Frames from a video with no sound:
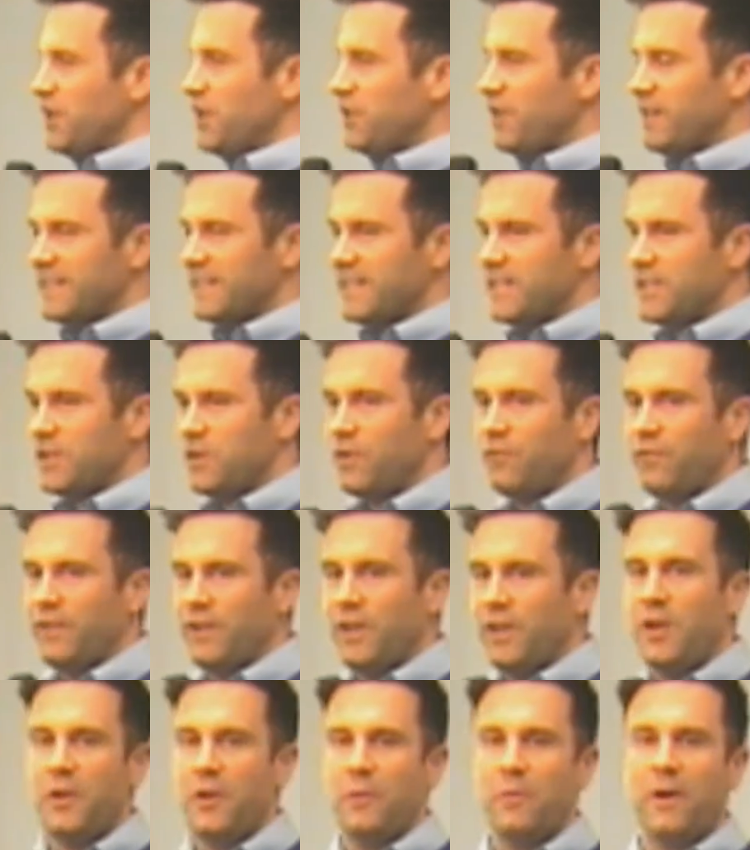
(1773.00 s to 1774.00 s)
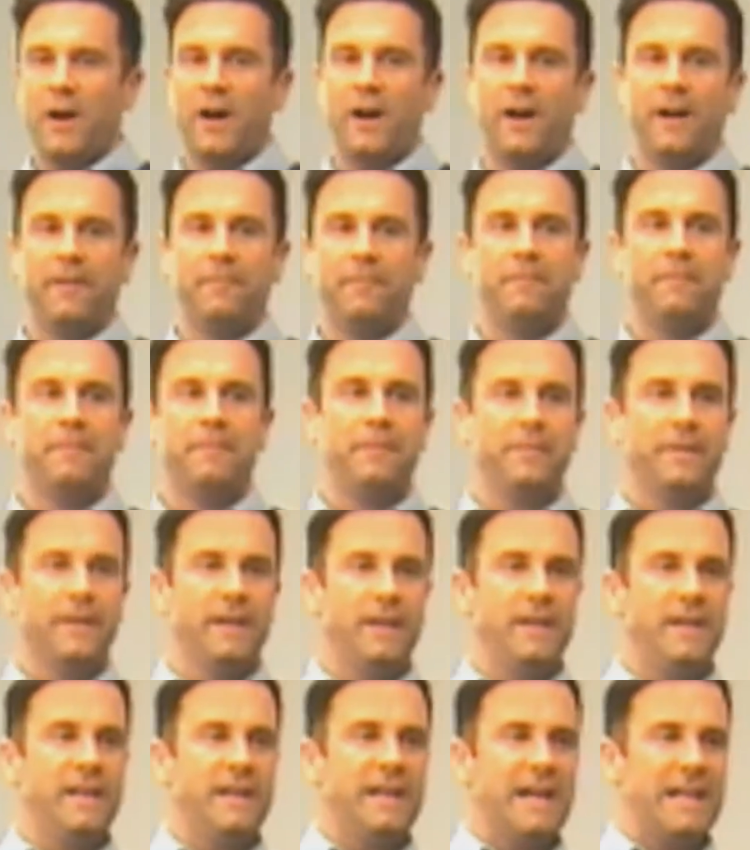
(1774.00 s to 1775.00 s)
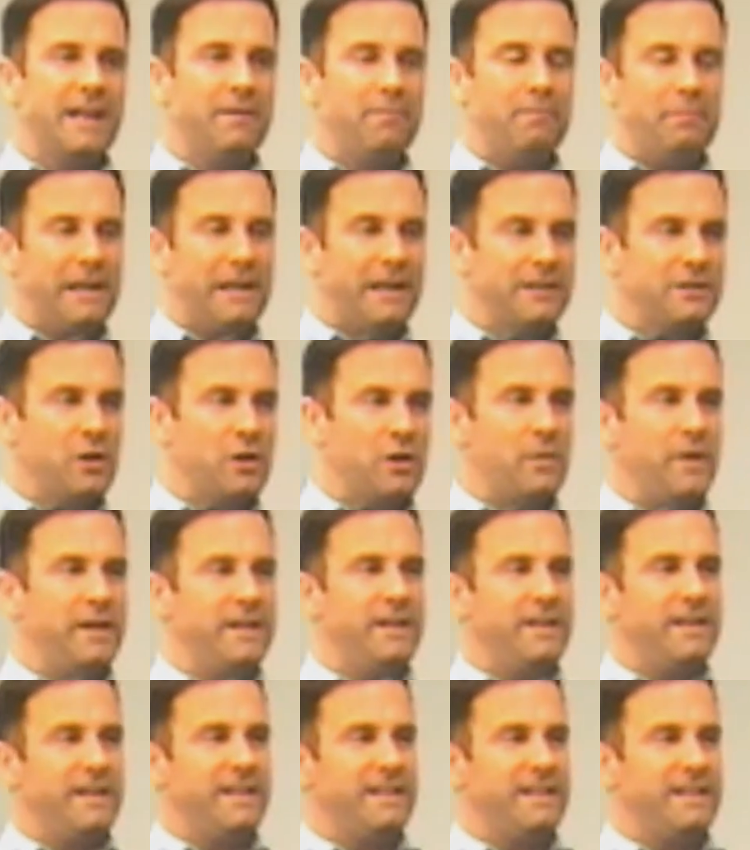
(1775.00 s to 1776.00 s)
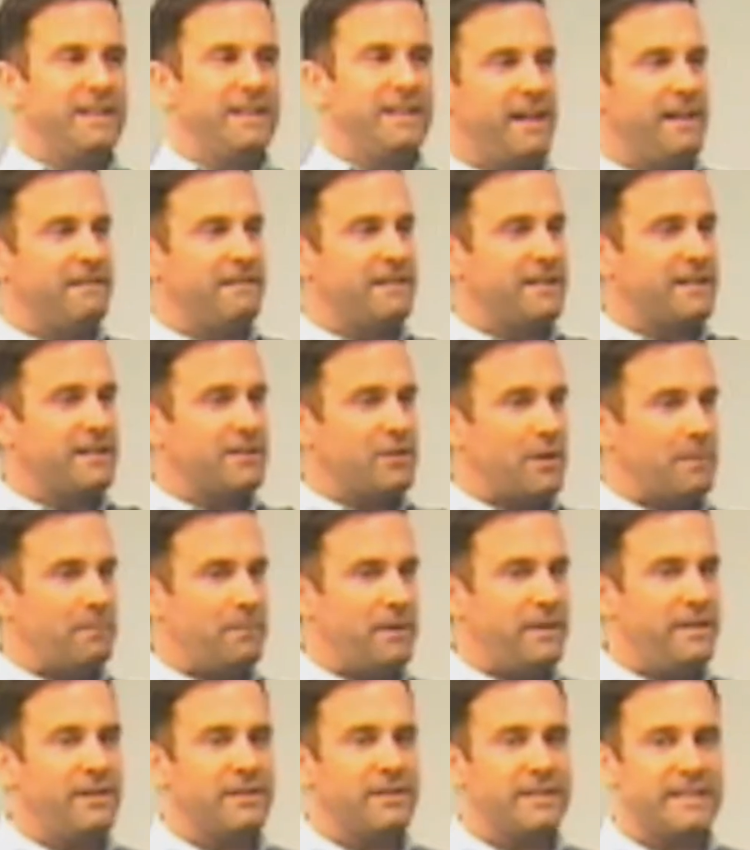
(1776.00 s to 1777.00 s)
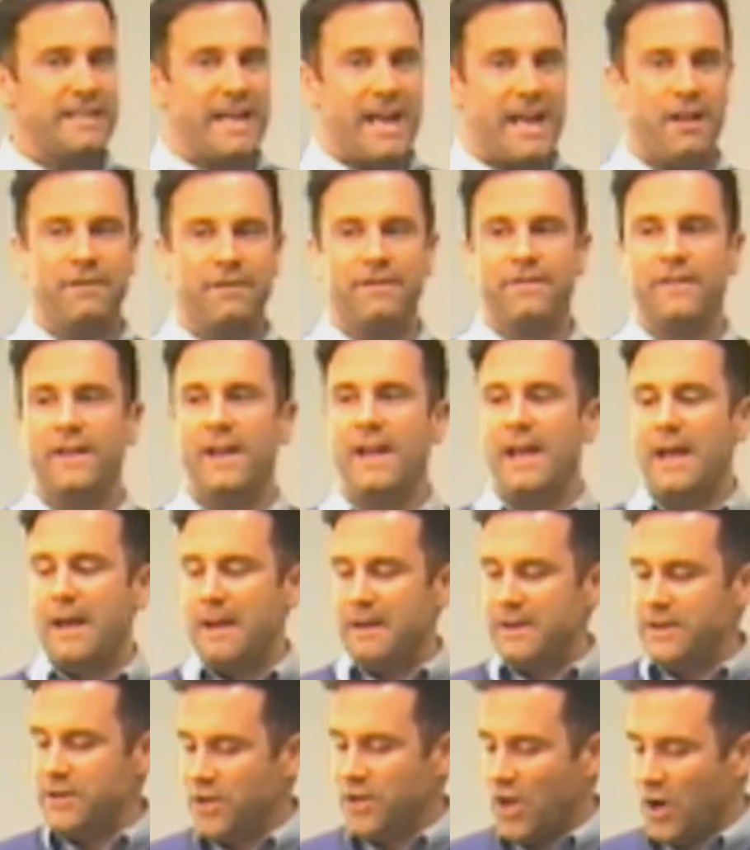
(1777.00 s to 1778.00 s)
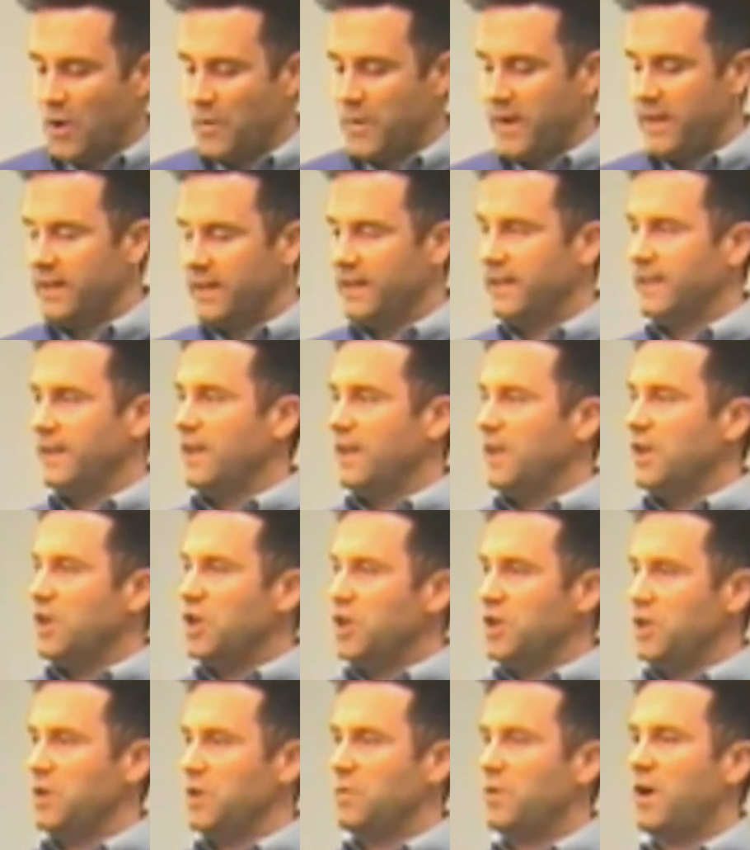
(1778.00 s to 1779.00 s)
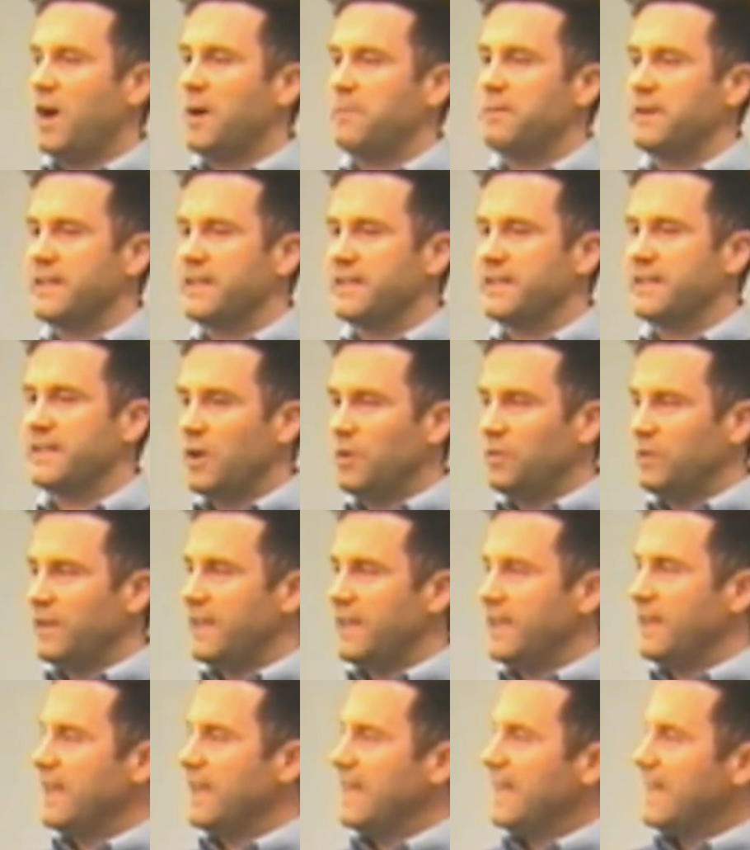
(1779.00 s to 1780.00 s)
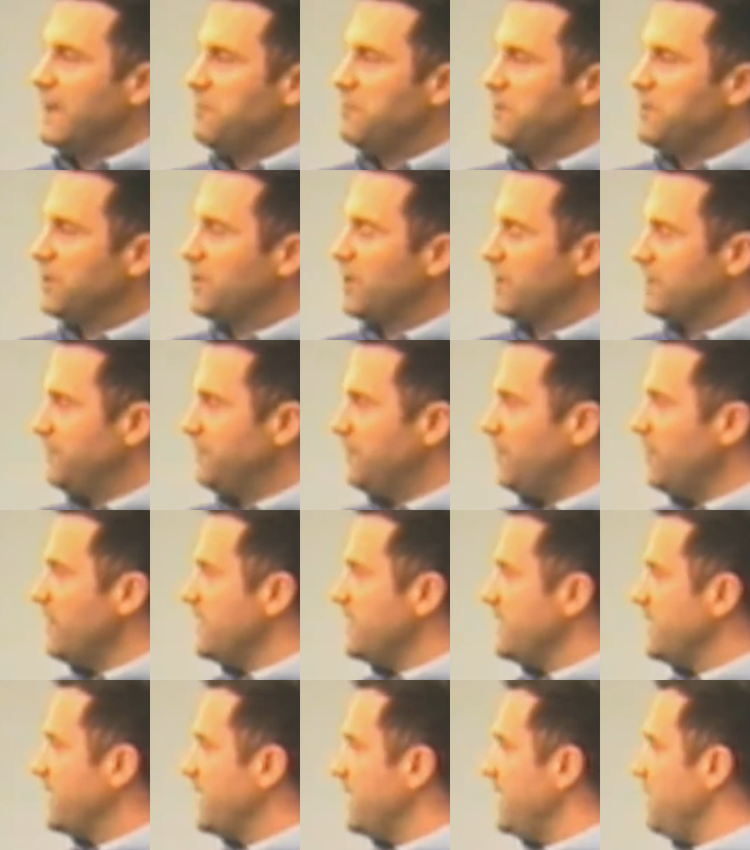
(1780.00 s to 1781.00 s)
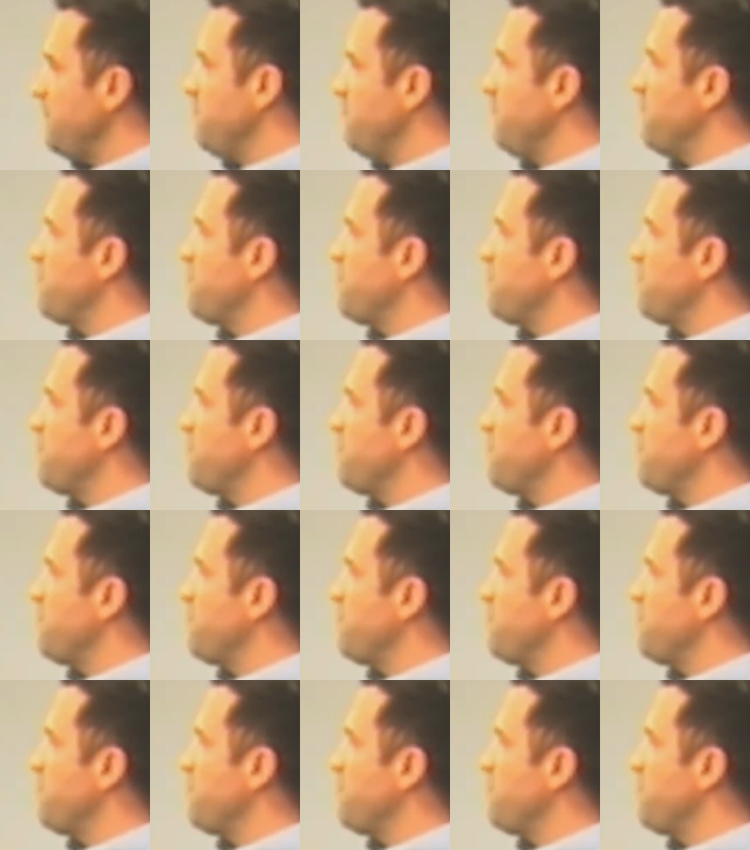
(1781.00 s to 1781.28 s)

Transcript: you're not discovering who you are. You're kind of plateauing, you, are you, stopping yourself knowing who you are because only with God's voice, can He